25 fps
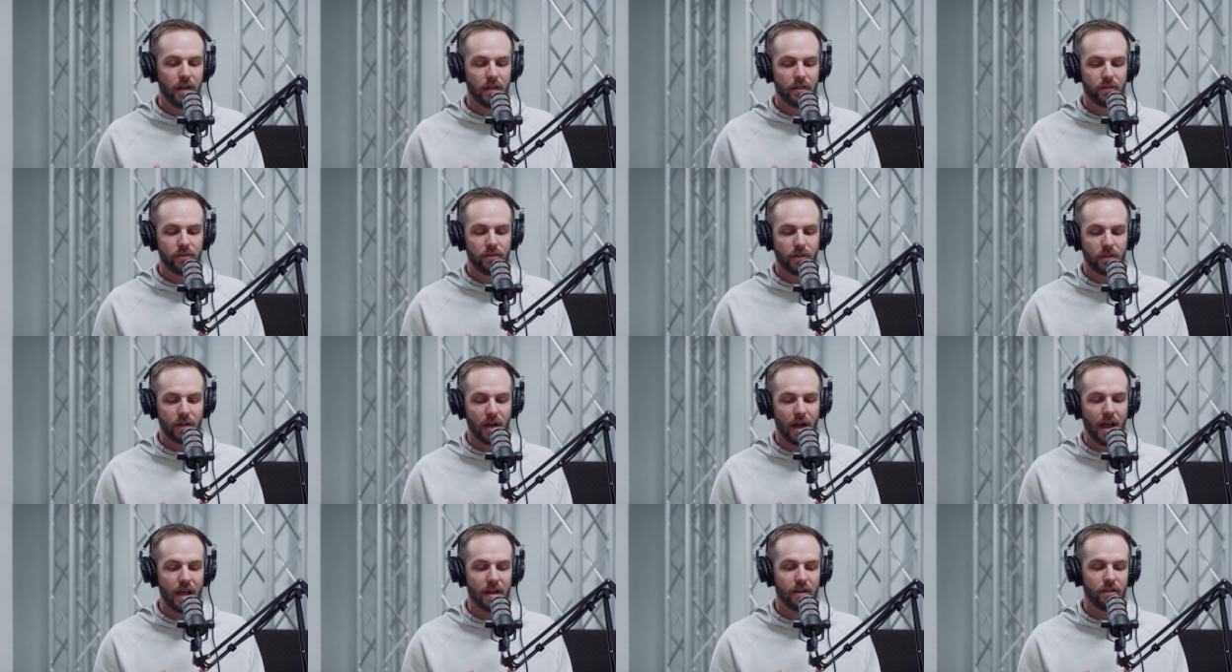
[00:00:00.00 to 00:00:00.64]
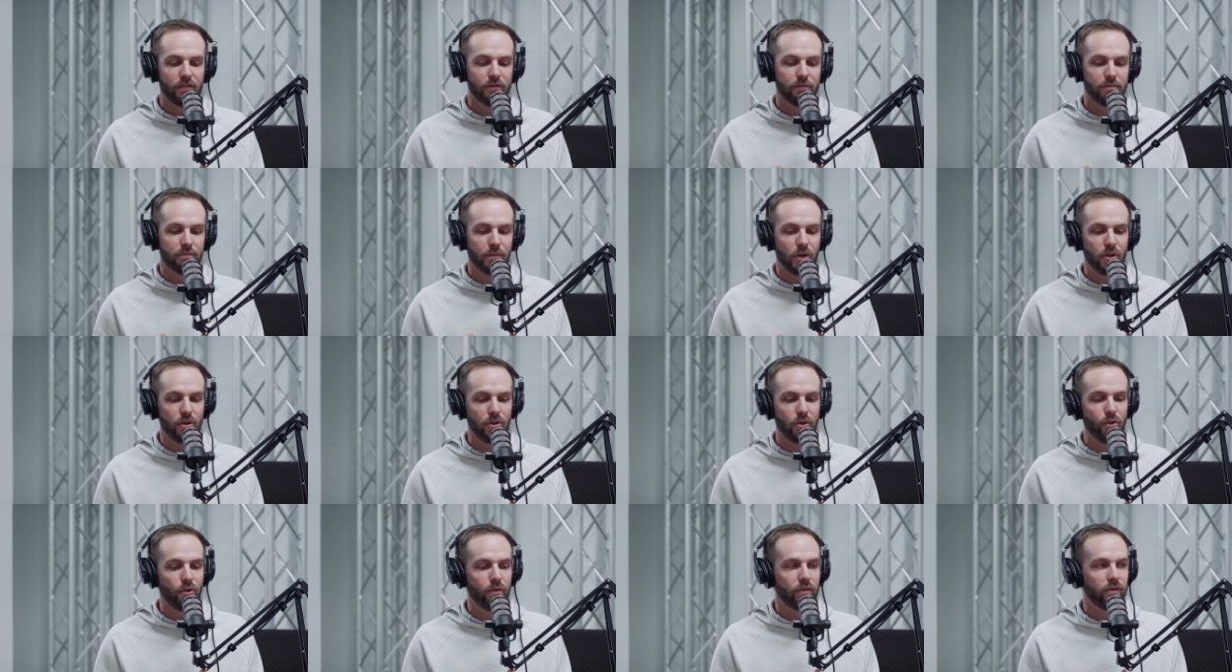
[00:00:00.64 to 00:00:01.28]
to kind of
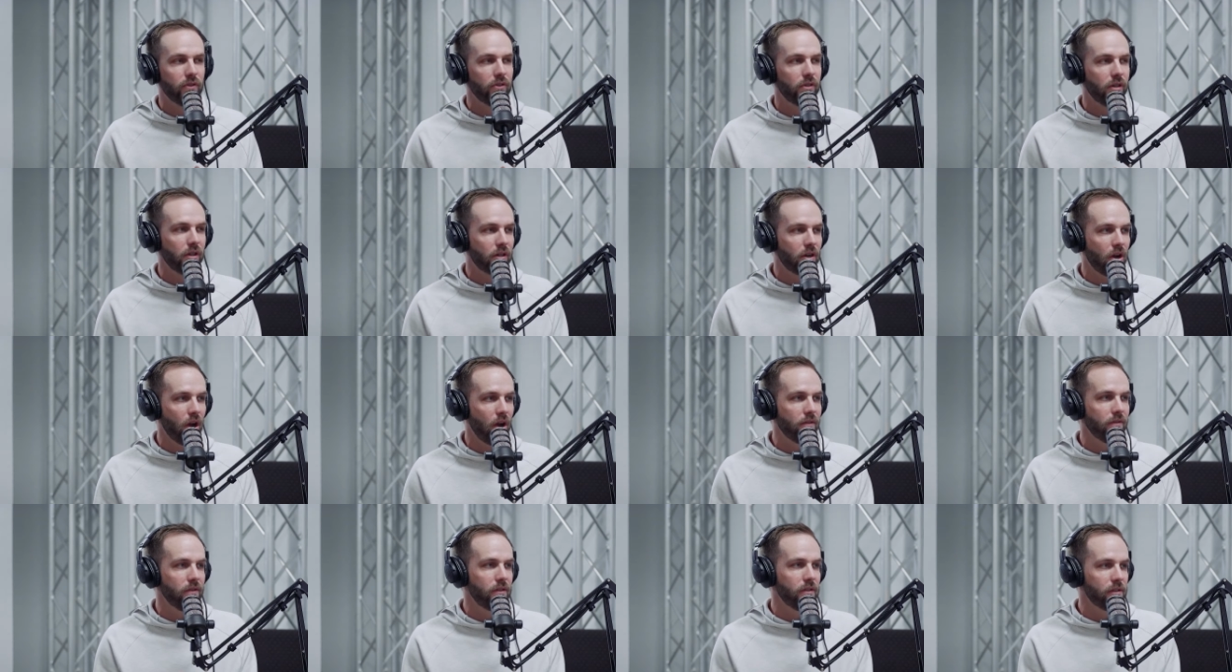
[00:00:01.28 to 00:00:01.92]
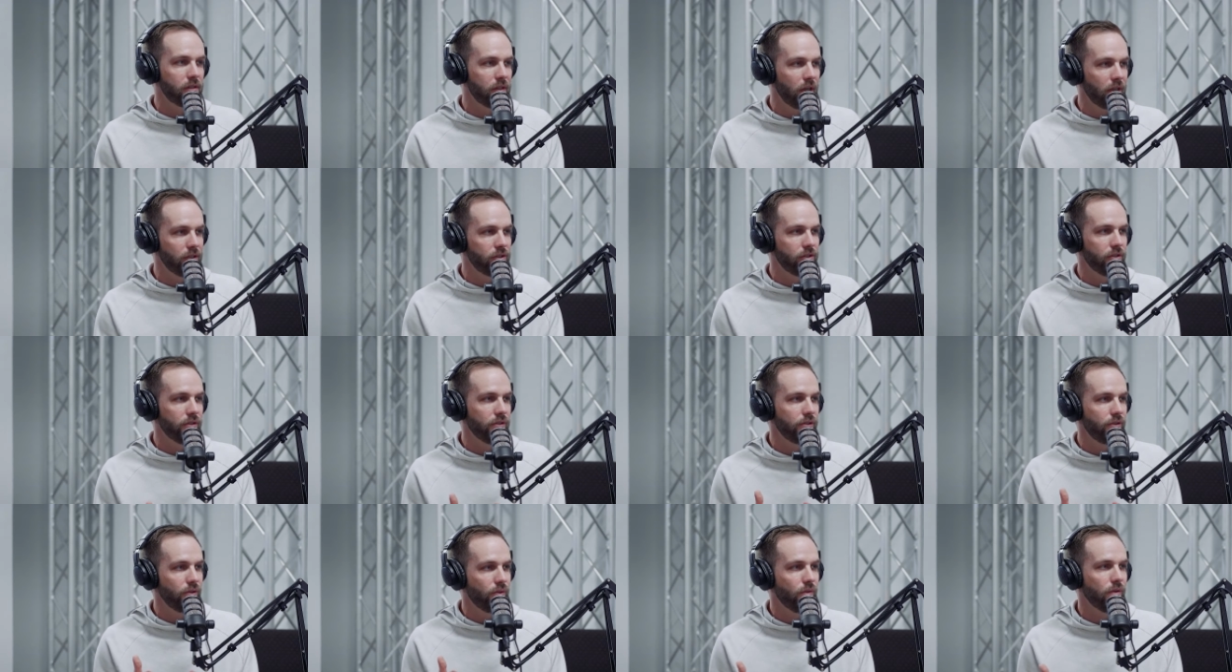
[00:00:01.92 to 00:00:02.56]
maneuver a
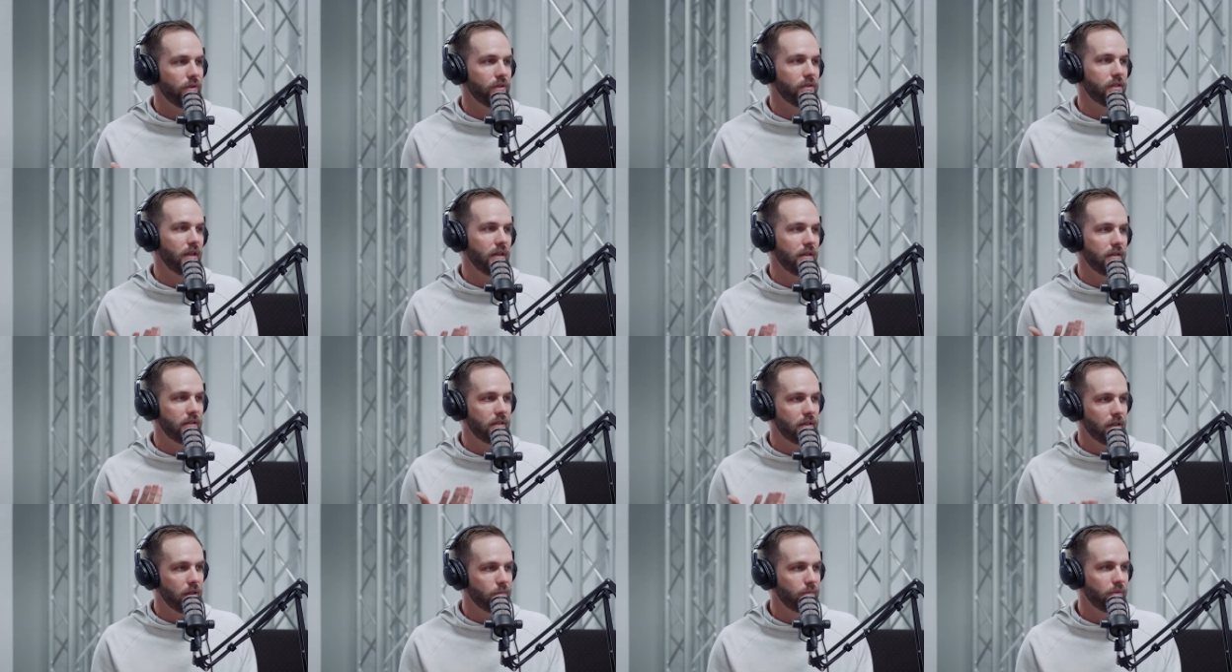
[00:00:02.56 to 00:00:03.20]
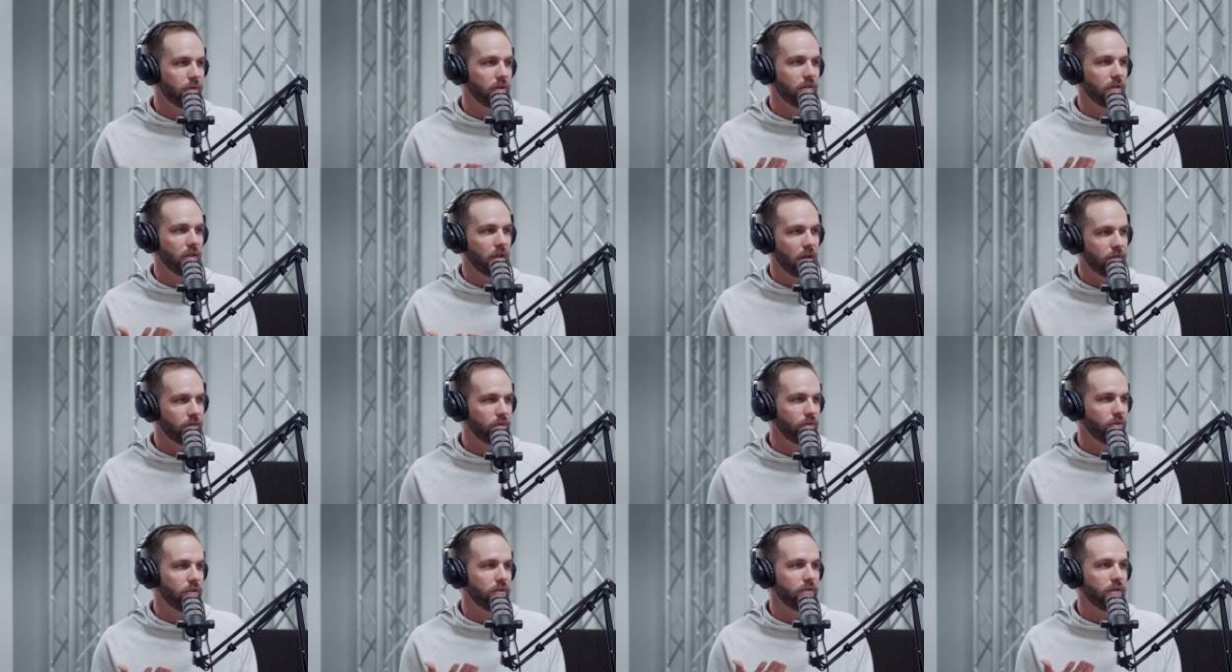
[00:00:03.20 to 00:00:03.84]
conversation towards a deeper
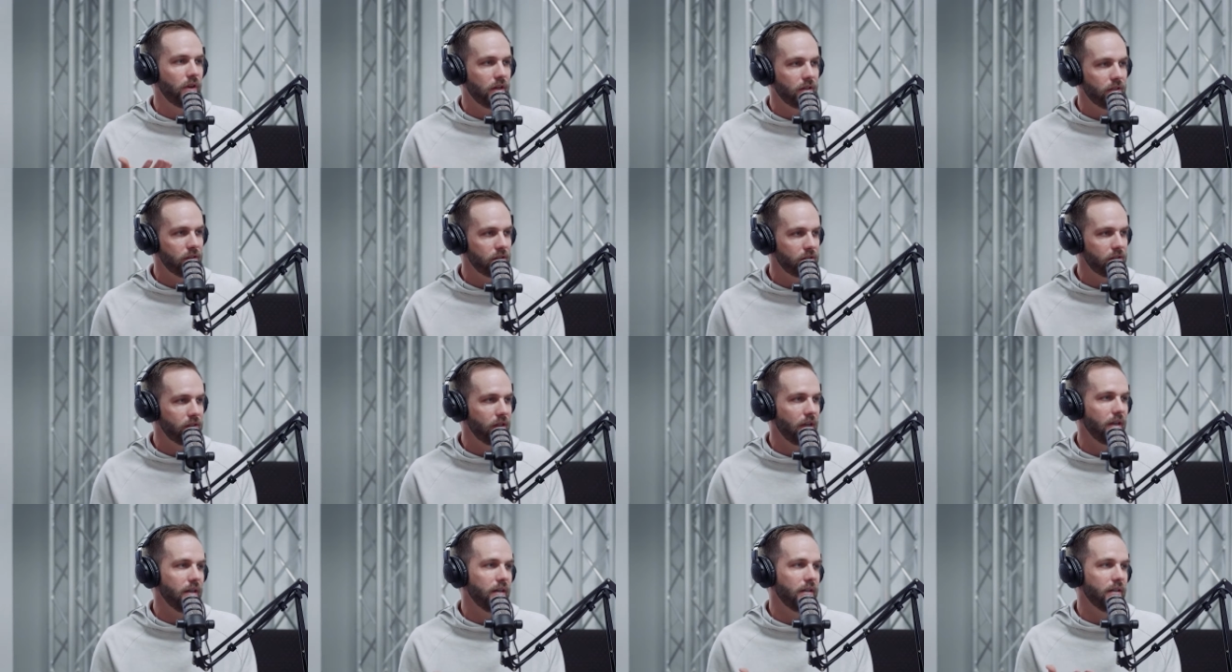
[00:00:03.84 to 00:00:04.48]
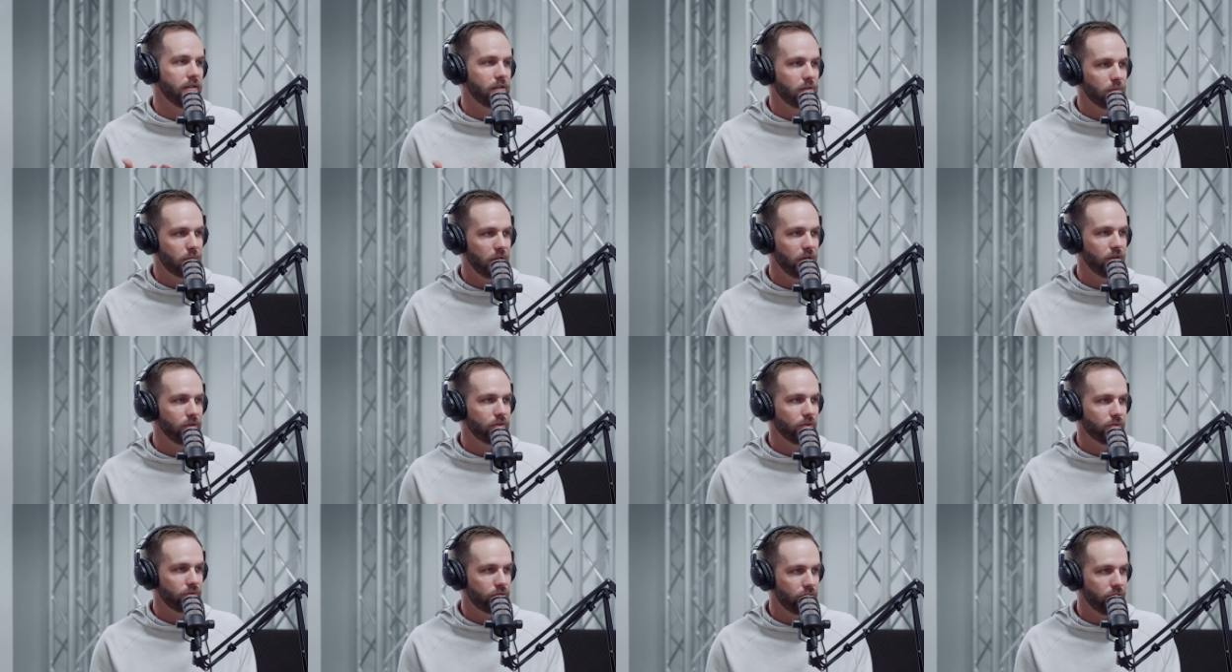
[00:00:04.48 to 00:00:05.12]
level of understanding and
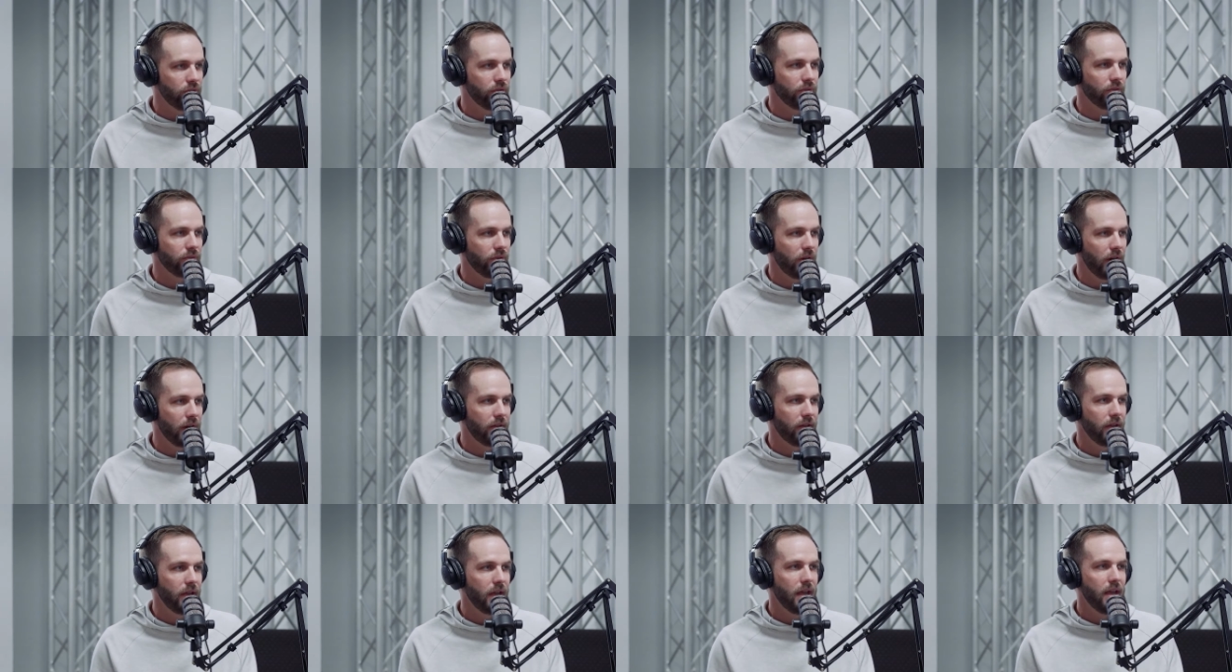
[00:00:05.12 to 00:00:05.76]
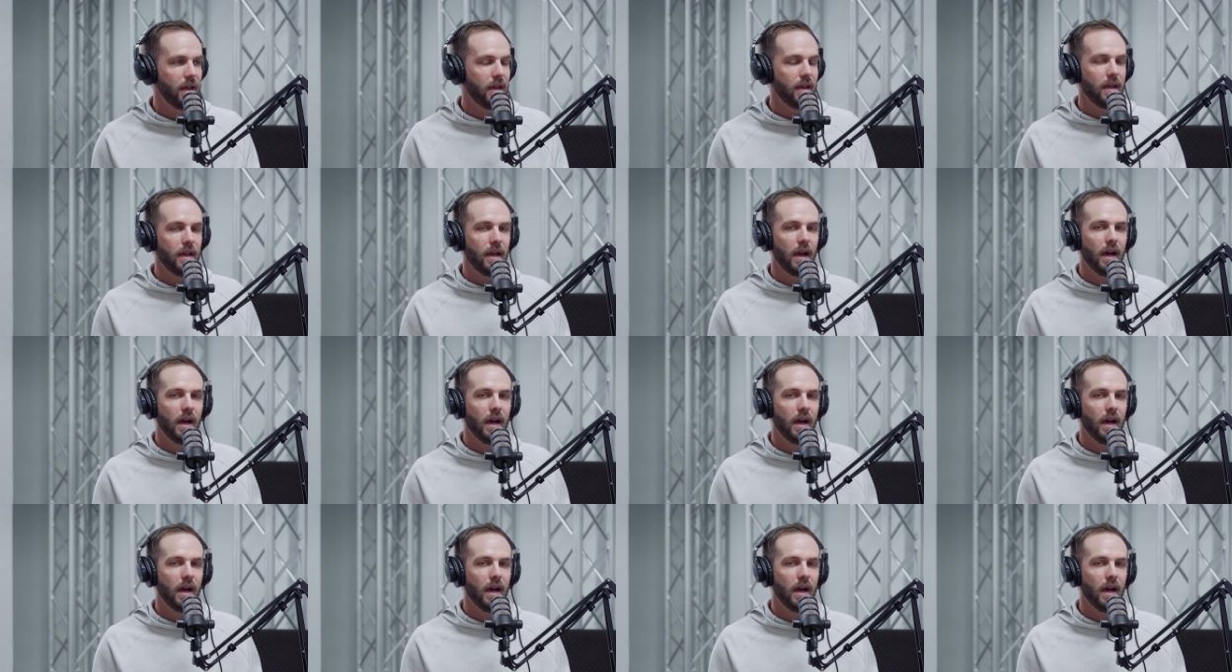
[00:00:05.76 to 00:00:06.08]
spiritual truth, right? Yeah.